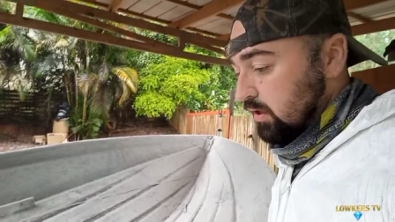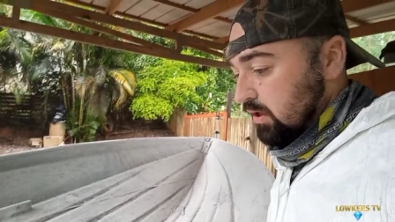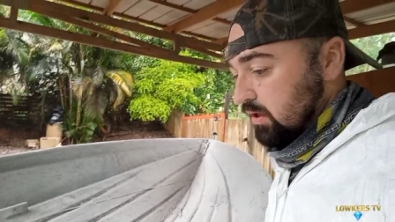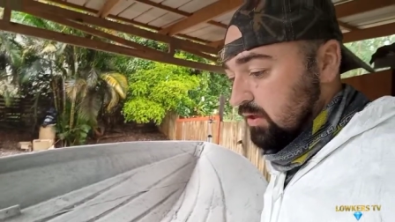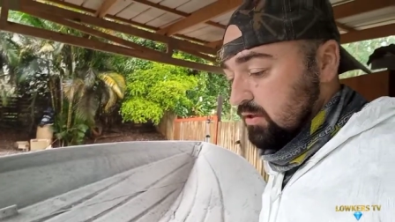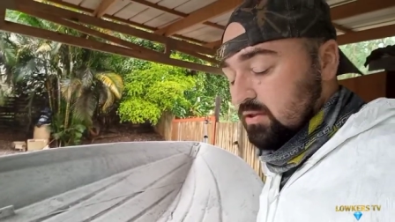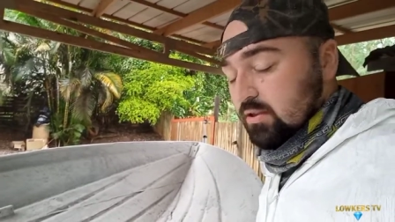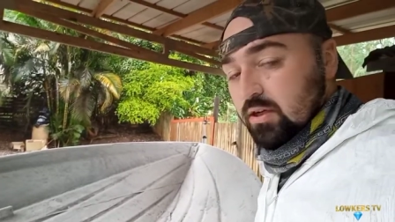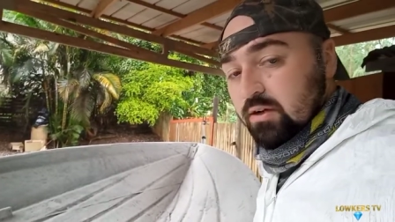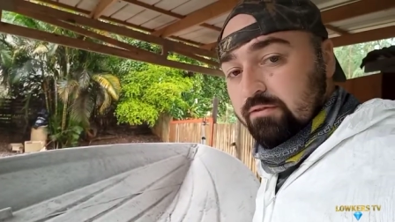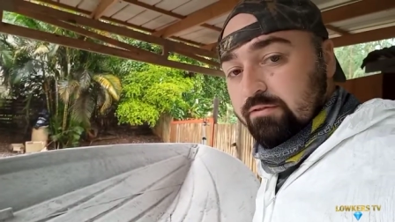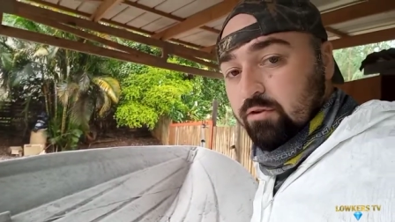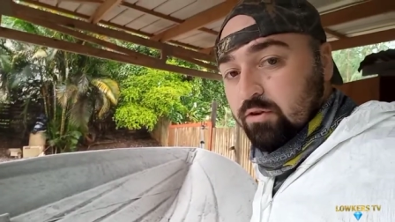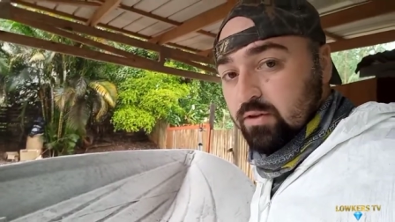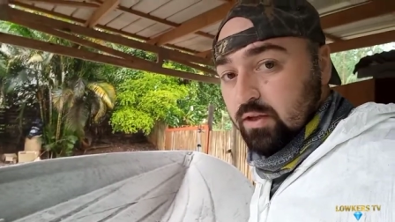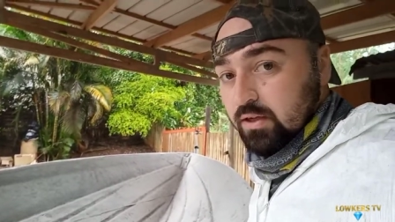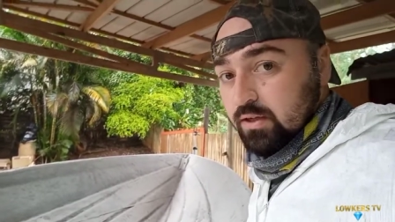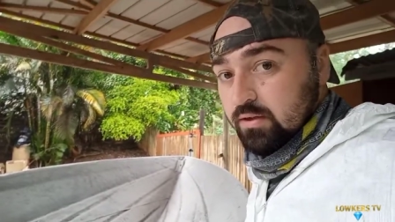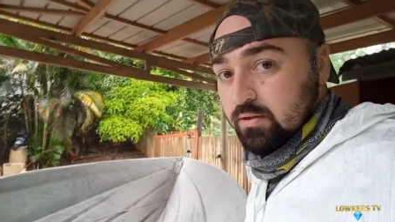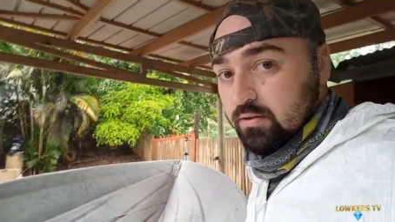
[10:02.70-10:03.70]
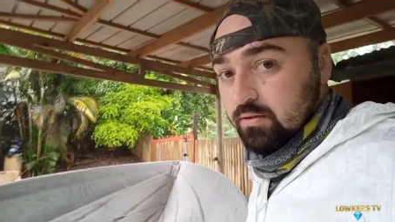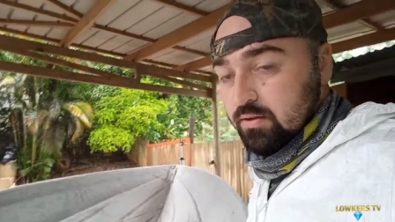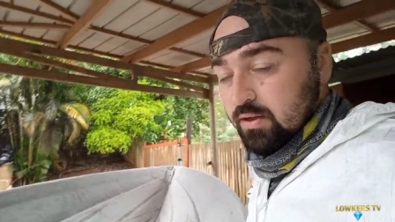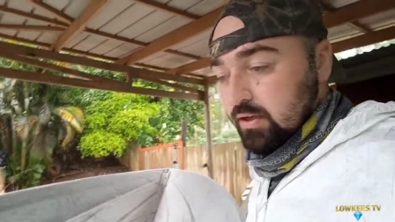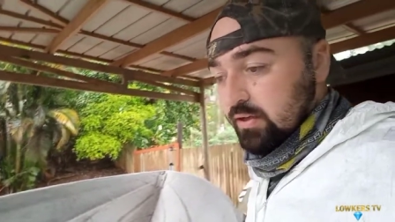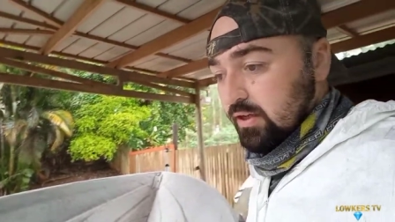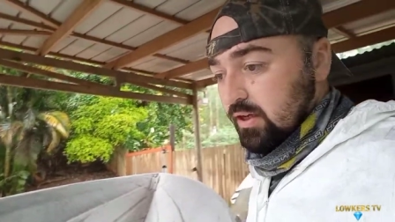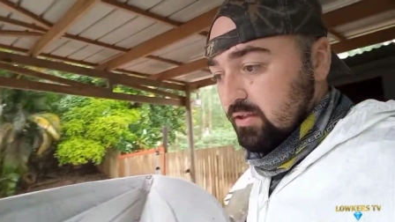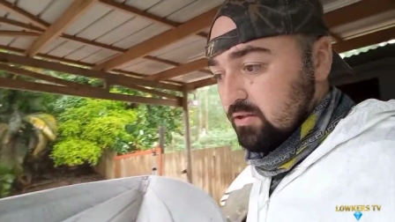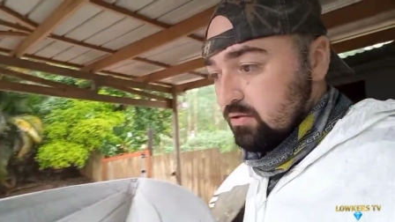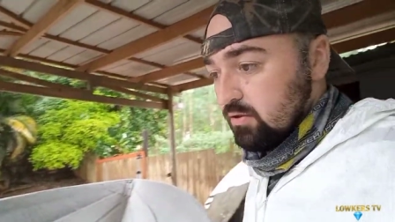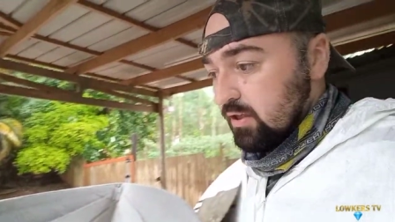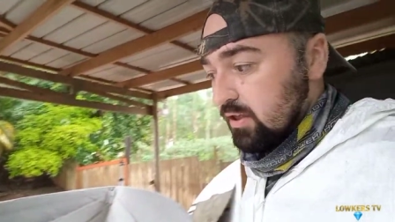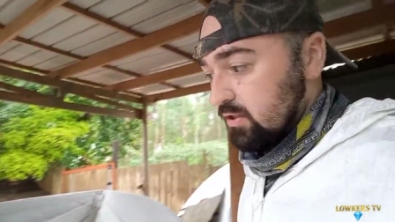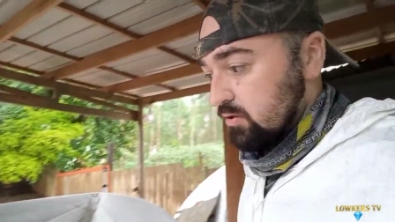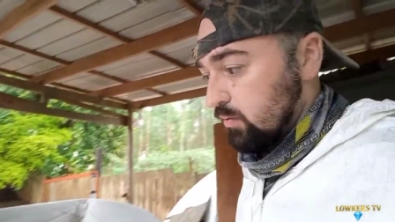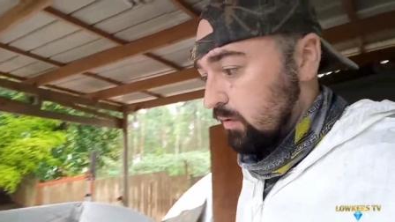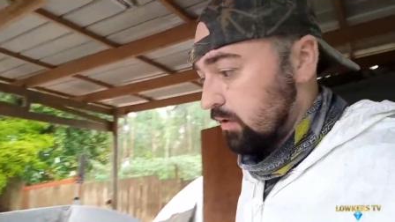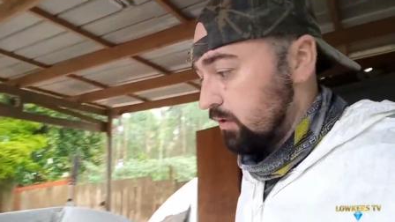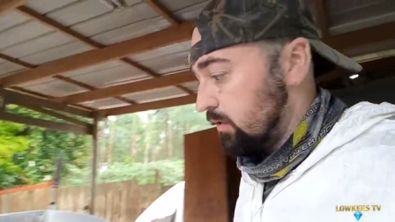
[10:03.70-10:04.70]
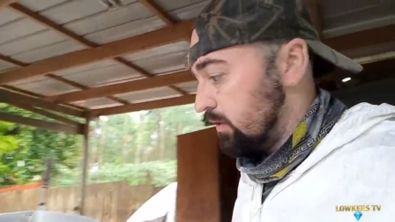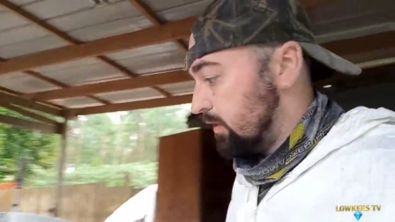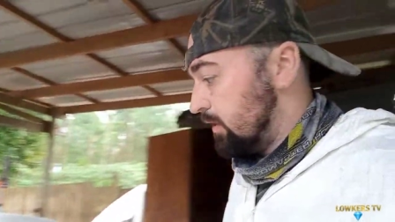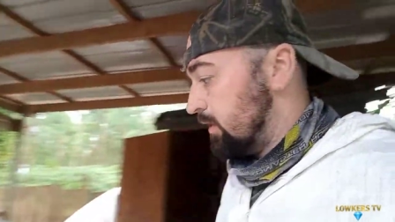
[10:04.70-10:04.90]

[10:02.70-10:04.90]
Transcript: let's see how far that gets today as well.